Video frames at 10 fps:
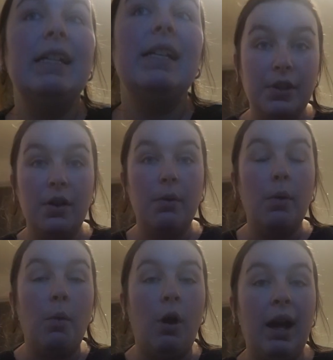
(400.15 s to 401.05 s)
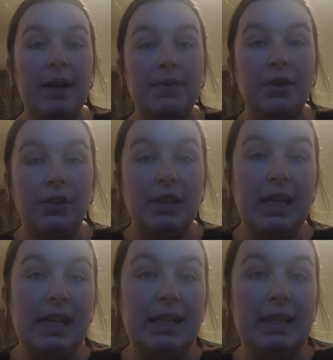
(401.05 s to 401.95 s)
So what I've done
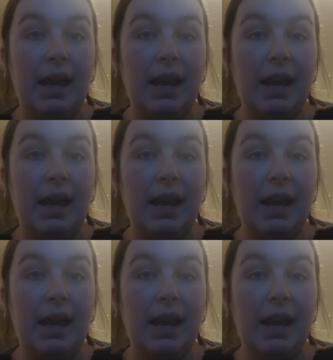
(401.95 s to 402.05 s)
is